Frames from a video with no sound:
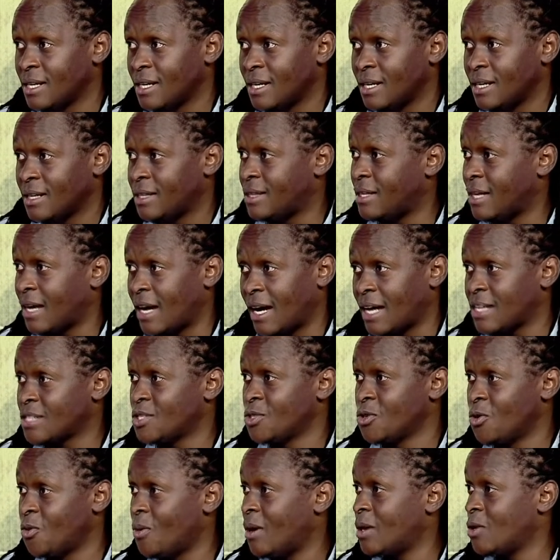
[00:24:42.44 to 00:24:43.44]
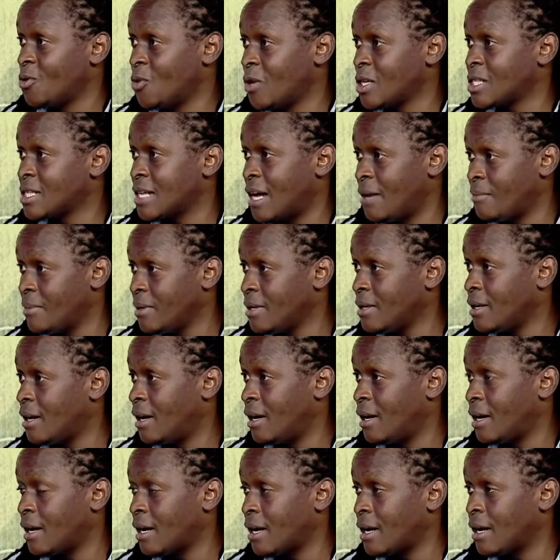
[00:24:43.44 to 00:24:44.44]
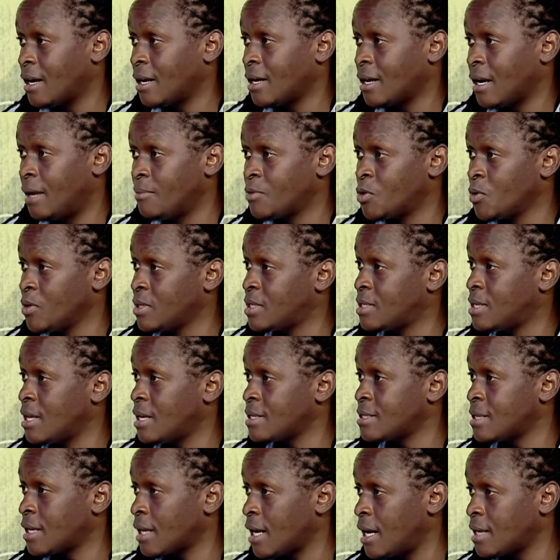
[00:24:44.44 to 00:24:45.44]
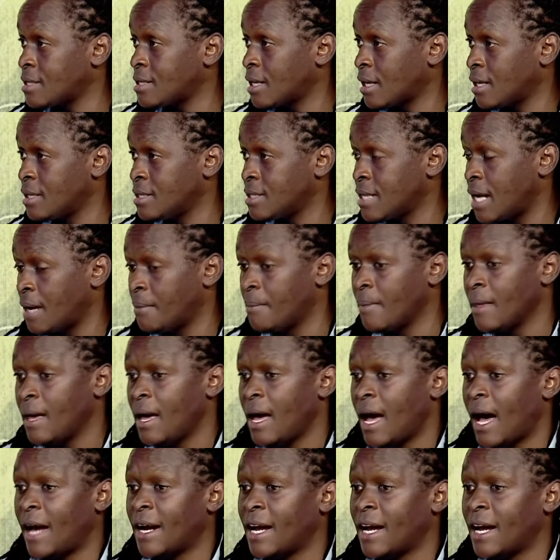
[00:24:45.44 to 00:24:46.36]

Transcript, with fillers: Yeah. There has no one who has come, uh, come to it a, sec a second time. Yeah.